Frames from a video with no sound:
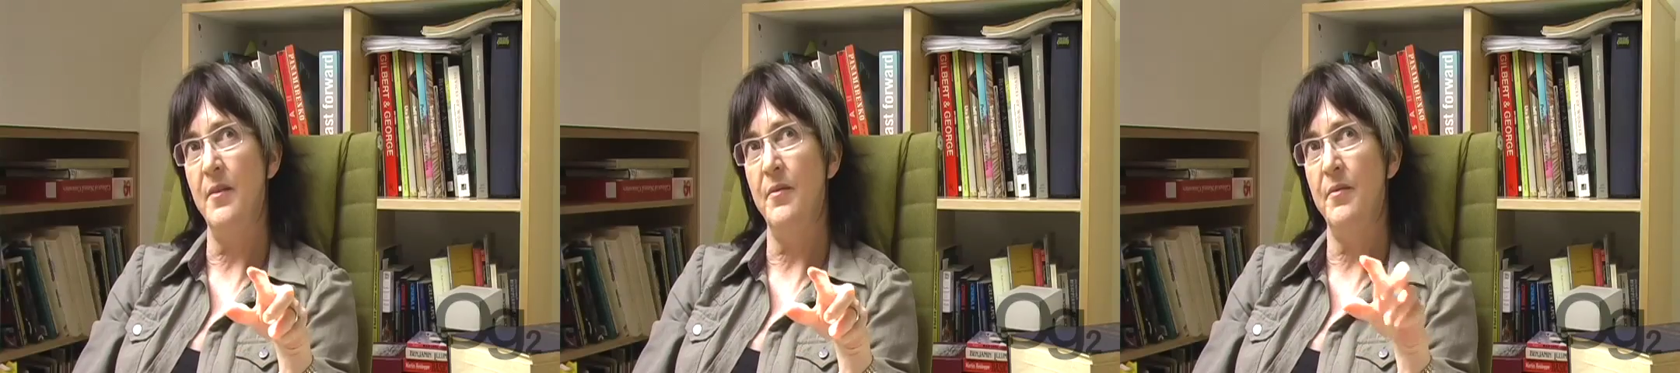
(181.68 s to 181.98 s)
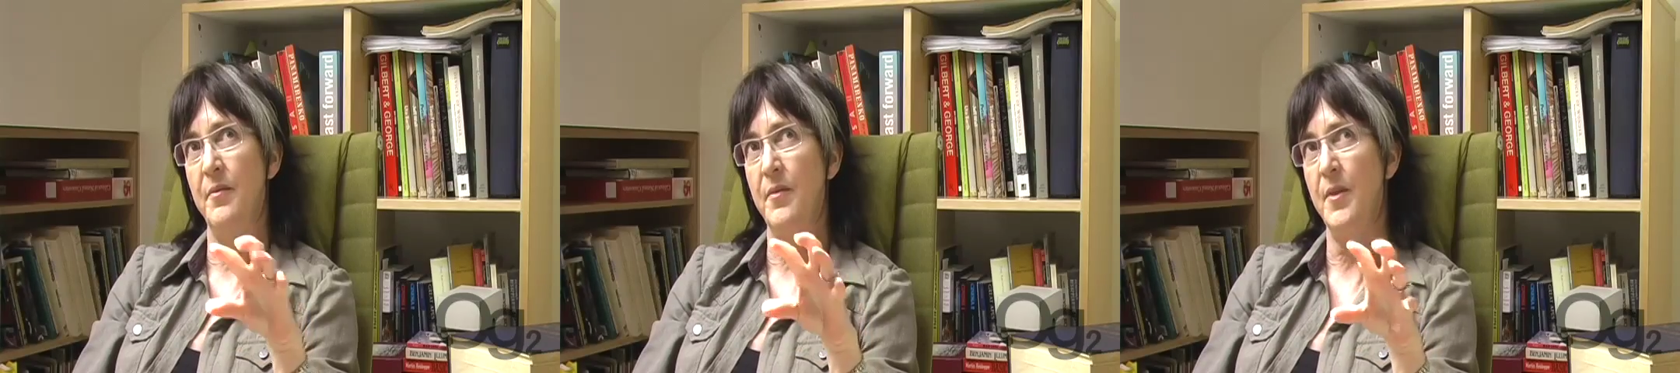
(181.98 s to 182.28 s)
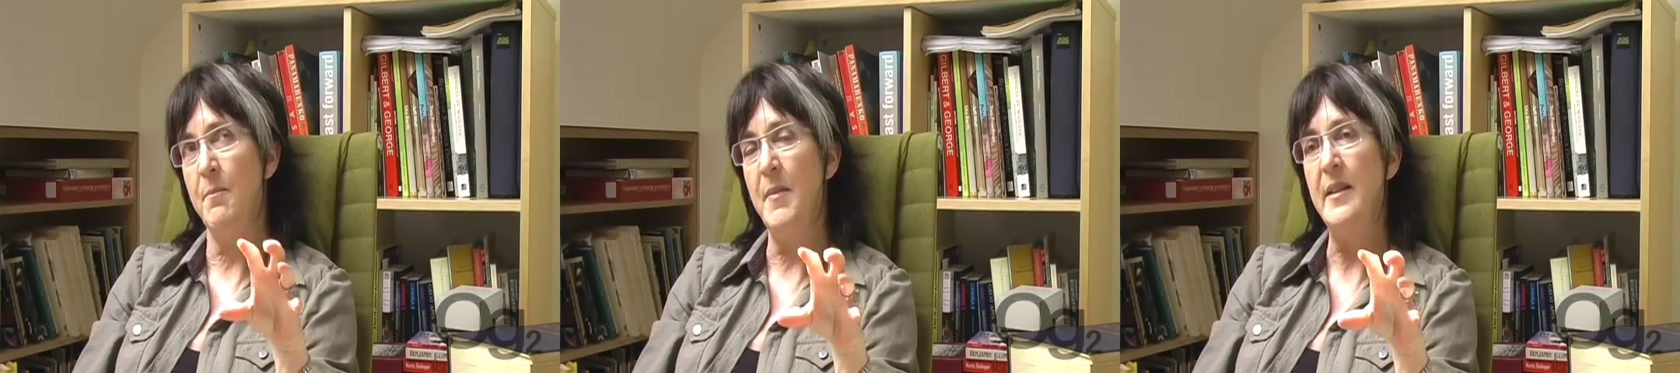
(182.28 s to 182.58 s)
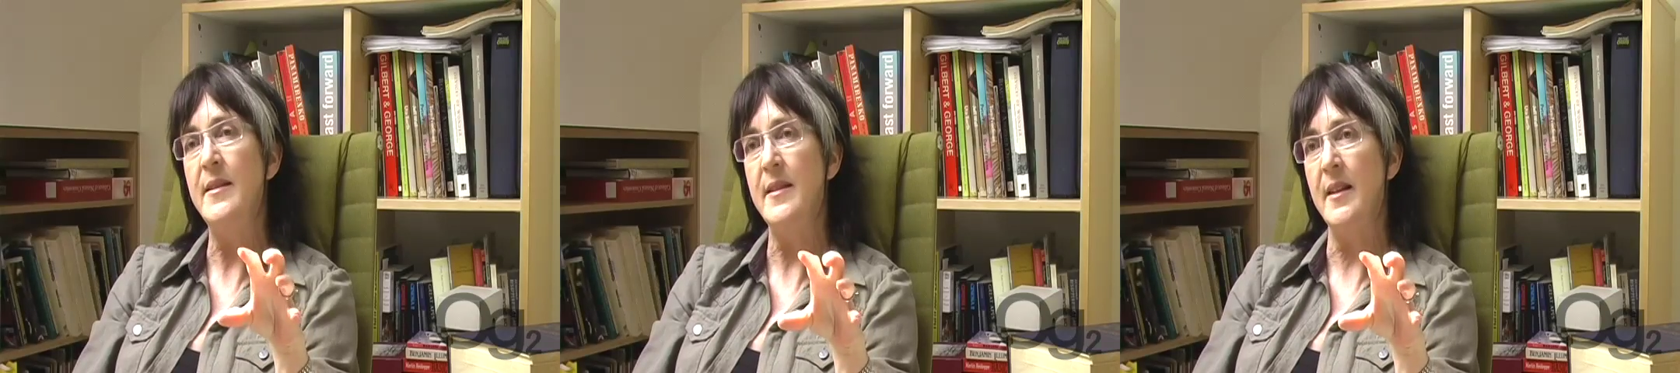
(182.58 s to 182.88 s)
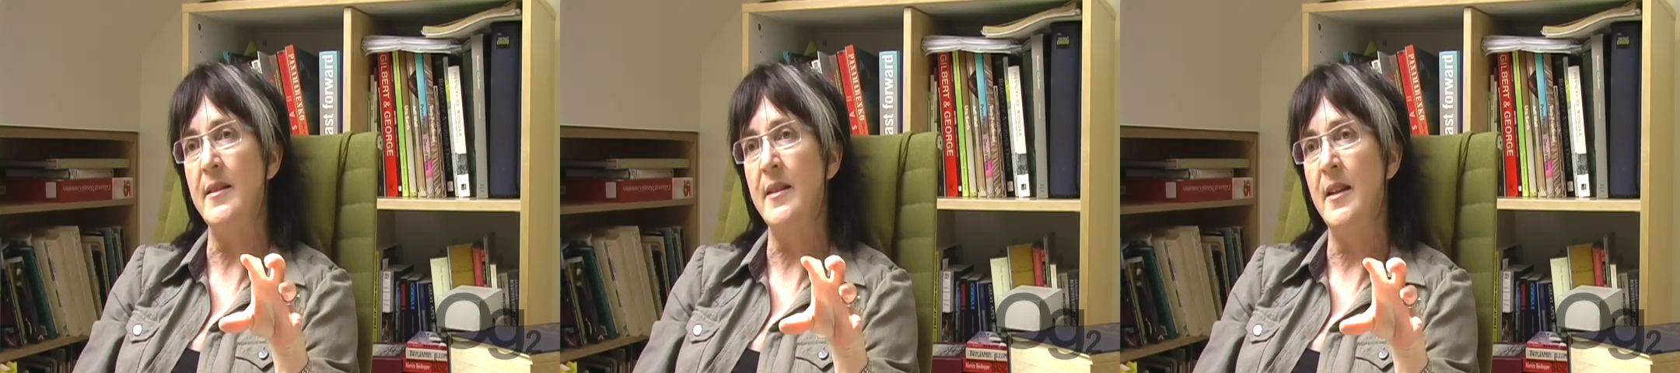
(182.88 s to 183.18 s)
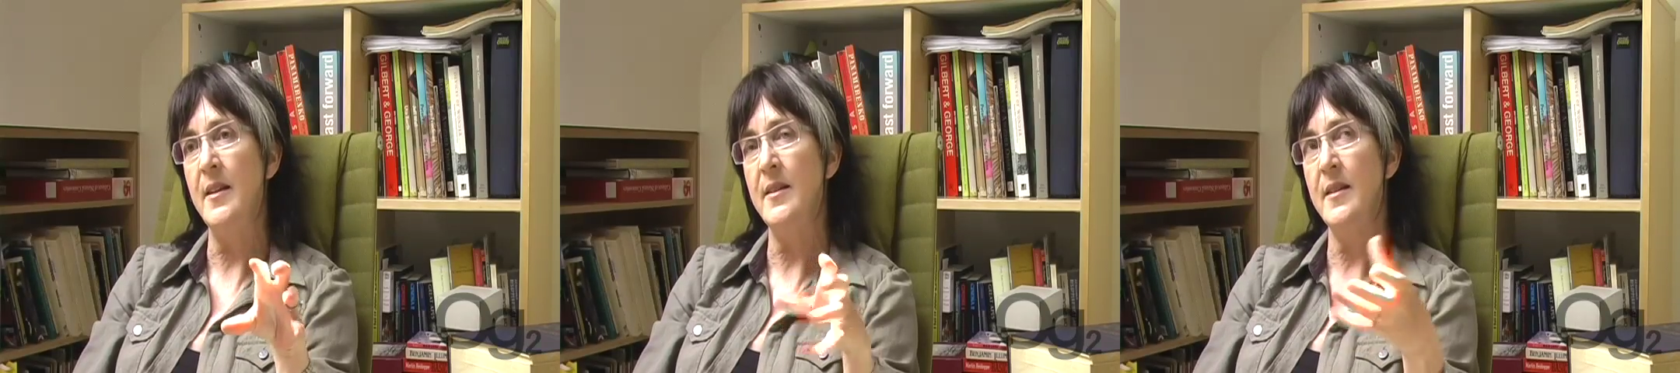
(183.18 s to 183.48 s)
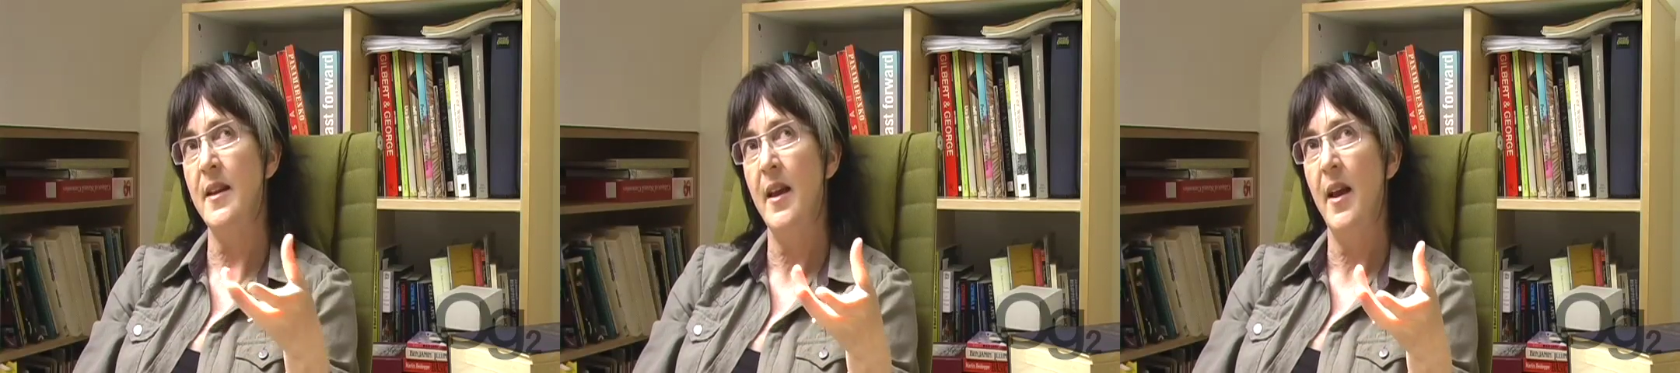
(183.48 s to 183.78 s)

of the mid-60s,